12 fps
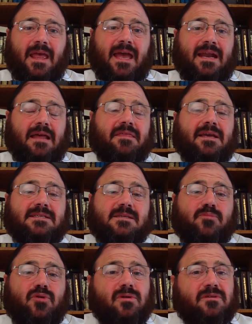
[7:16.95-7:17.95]
And I think it's
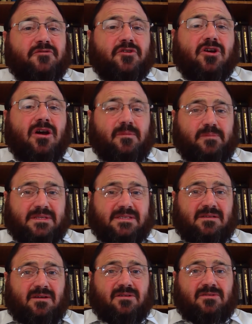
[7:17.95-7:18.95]
important for couples
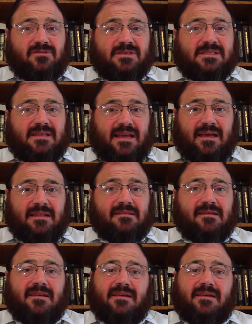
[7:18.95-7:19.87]
to understand